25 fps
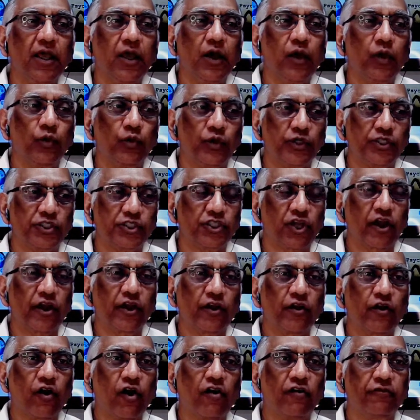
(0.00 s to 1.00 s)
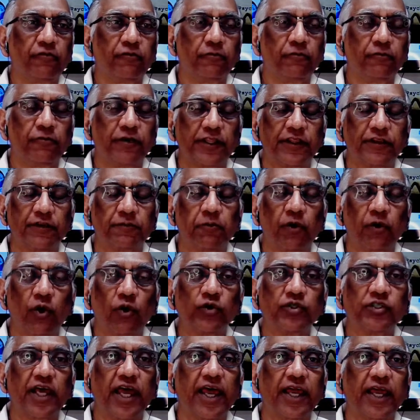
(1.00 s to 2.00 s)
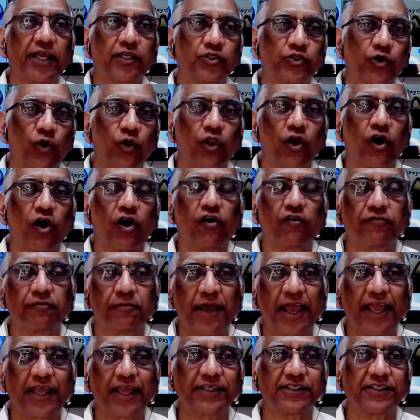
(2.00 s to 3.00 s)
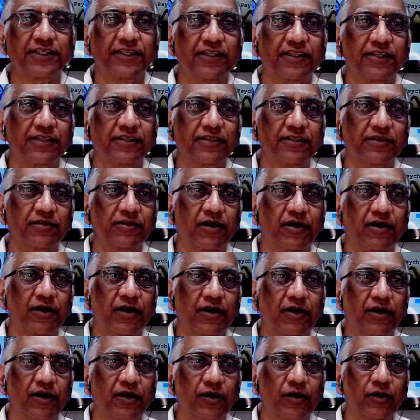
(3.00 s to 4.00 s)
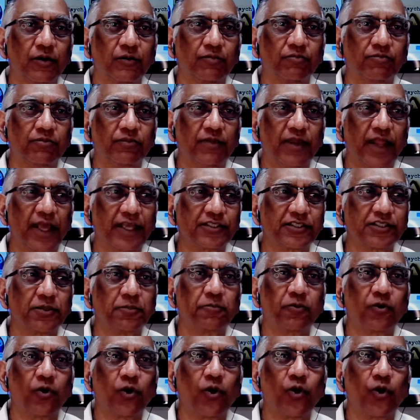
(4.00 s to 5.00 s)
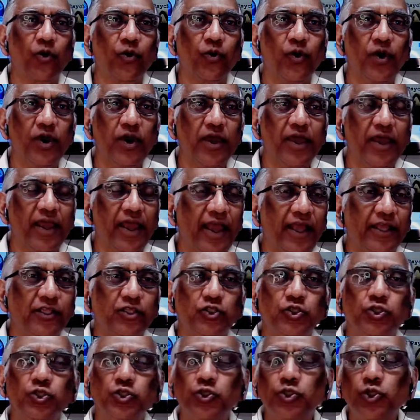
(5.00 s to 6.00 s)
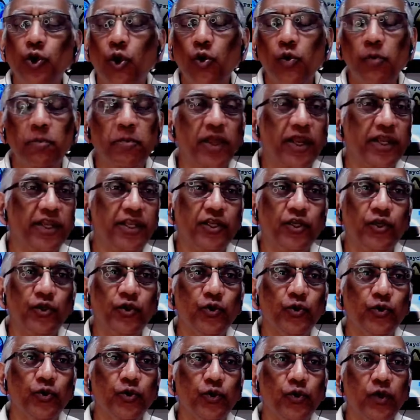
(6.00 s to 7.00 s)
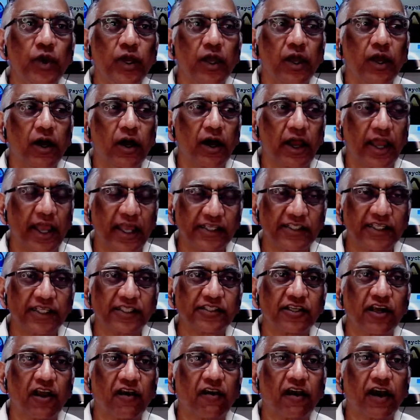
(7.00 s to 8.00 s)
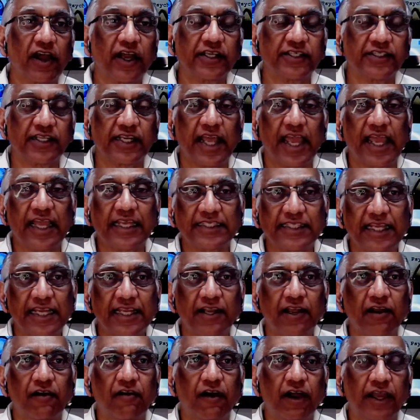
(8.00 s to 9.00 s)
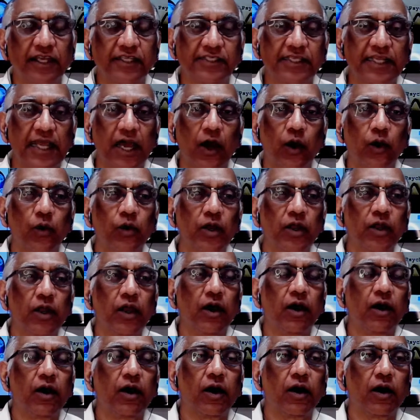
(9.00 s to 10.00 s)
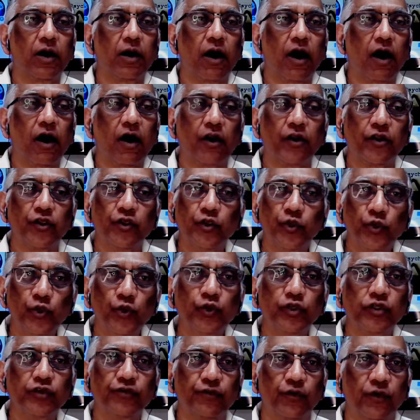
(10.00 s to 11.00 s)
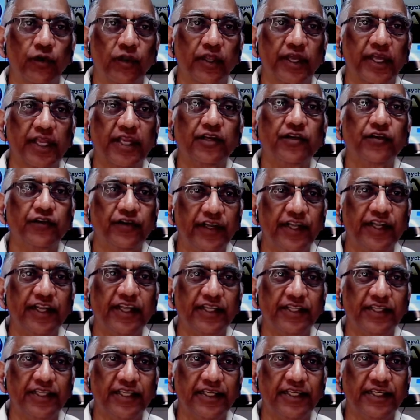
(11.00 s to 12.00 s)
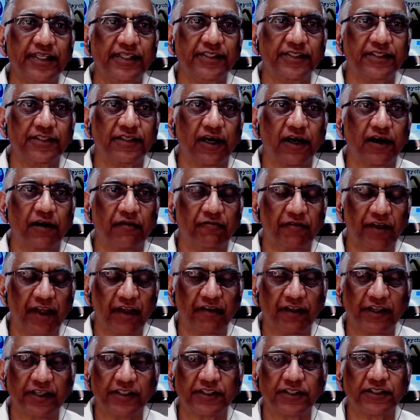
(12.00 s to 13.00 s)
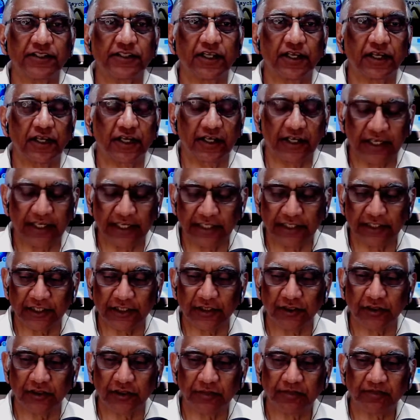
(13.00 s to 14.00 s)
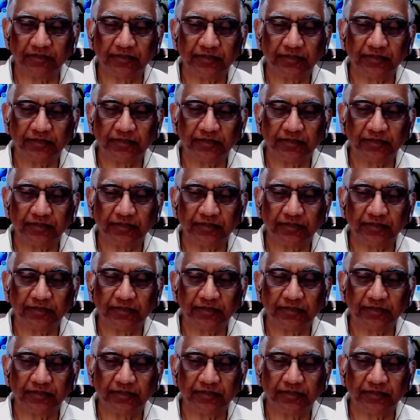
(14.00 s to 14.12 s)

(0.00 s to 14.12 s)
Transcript: which started off with Prozac, Zoloft, Paxil, uh, Lexapro, and so many new uh, SSRIs and SNRIs now uh, are useful in treating these uh, various uh, conditions.